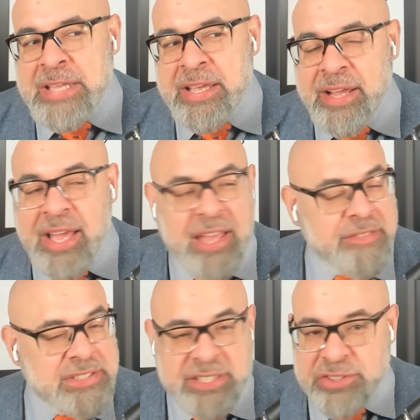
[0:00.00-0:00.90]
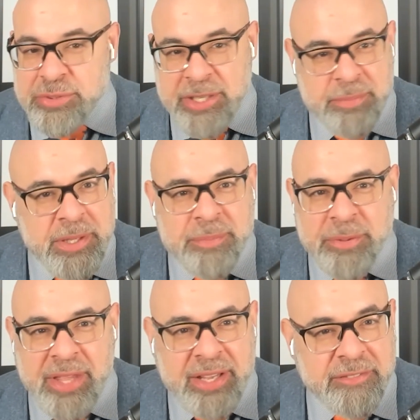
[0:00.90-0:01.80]
And I haven't seen too many
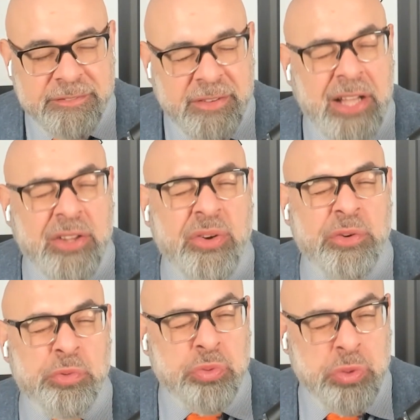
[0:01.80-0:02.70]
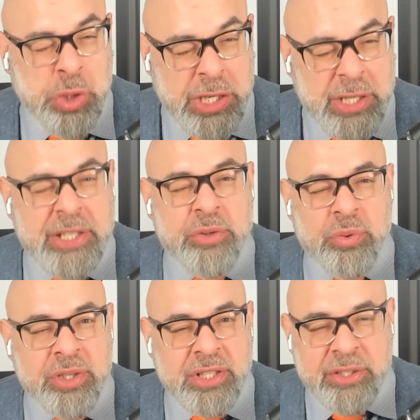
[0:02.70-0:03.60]
people that can follow a really,
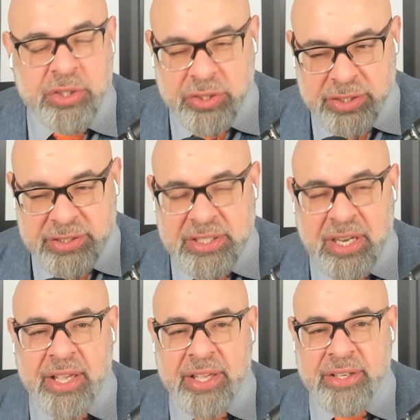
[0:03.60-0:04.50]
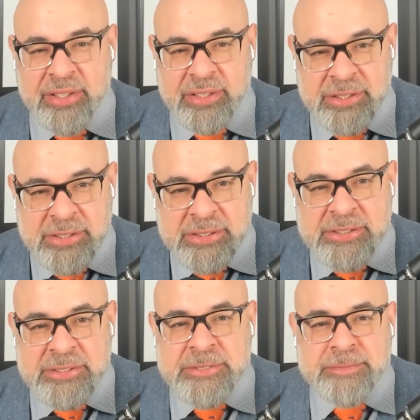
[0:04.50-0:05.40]
really good diet.
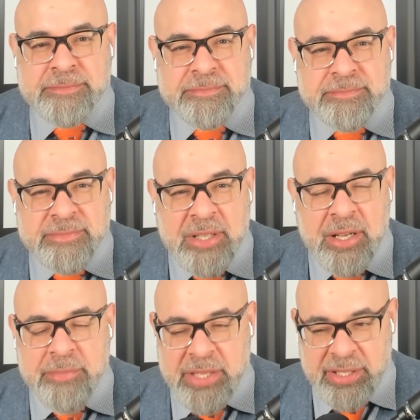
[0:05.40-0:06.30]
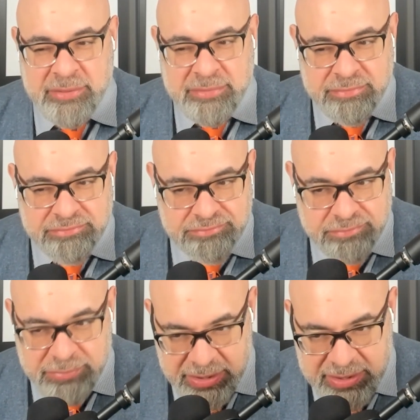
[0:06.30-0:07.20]
I mean,
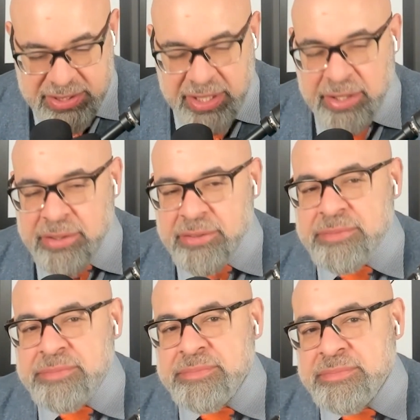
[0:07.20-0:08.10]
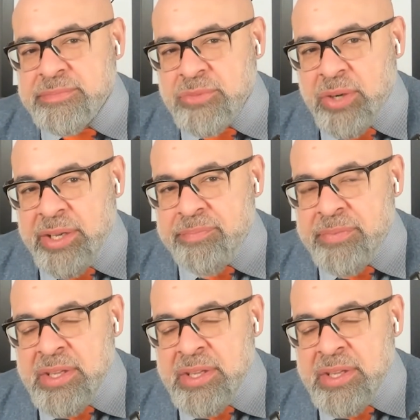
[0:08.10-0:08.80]
to the T, right?